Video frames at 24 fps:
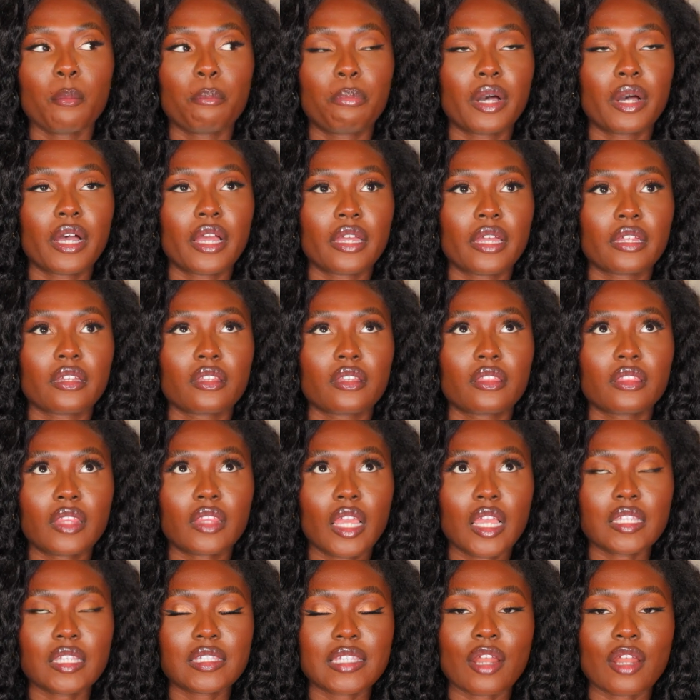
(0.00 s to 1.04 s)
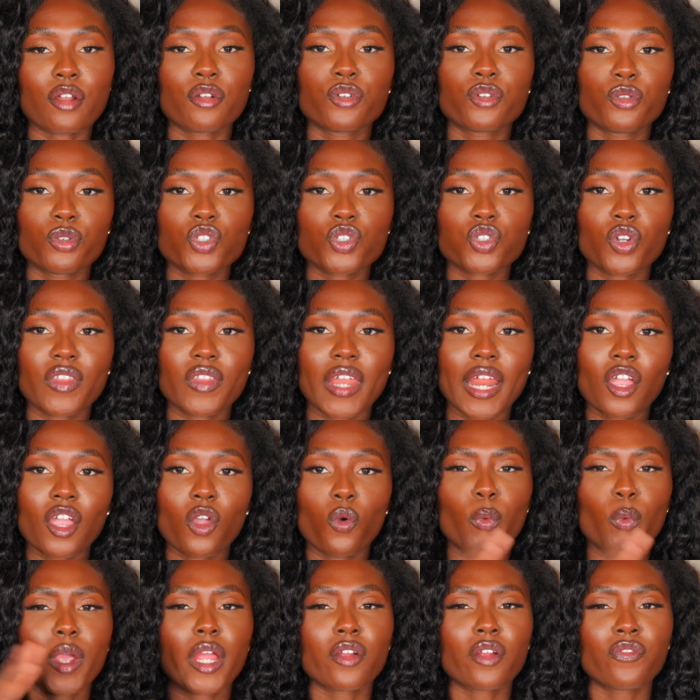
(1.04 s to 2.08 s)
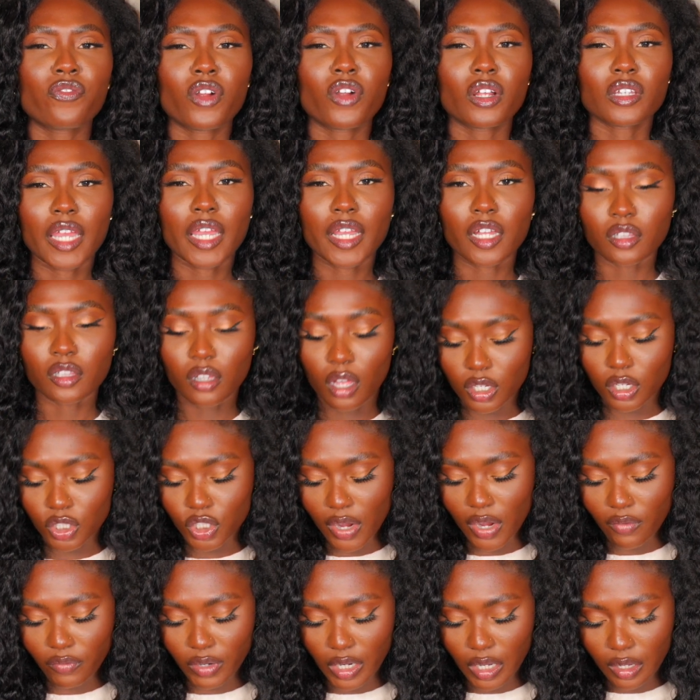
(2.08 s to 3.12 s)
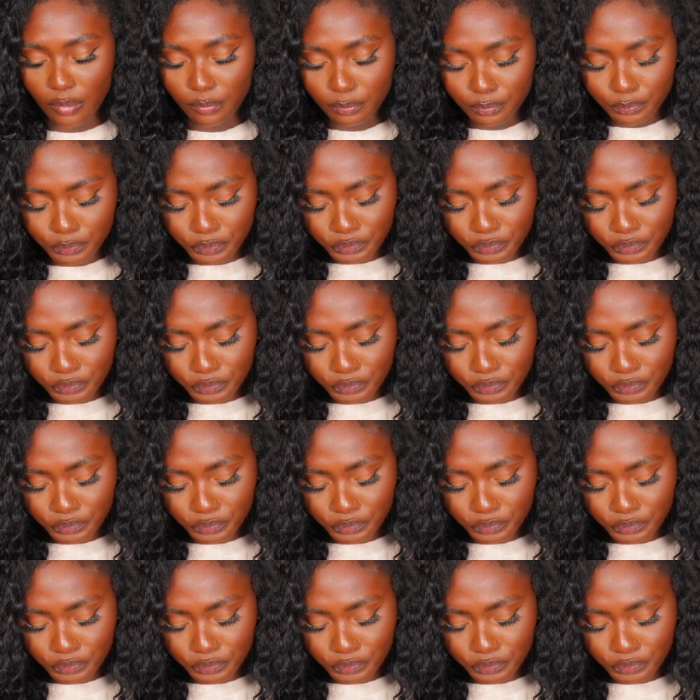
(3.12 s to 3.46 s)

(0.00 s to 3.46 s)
but things that are neutral that I can wear for like longevity.